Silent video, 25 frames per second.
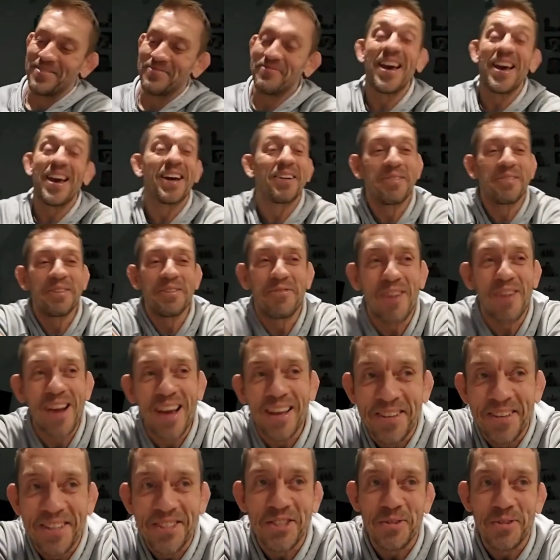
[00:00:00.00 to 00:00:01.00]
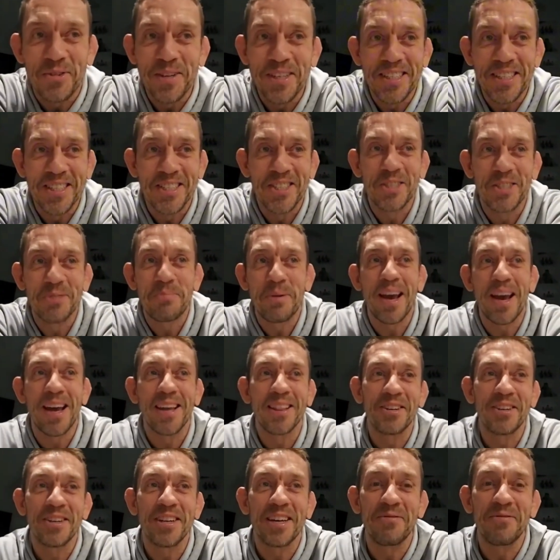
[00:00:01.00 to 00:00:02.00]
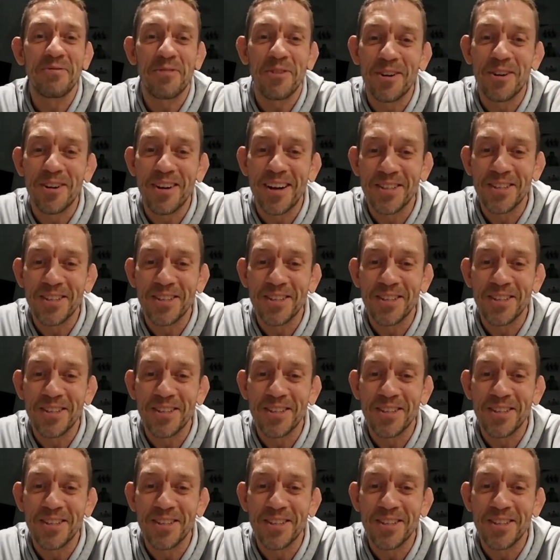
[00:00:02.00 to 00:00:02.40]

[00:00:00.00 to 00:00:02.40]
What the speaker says: Man, we ran the streets of Japan looking for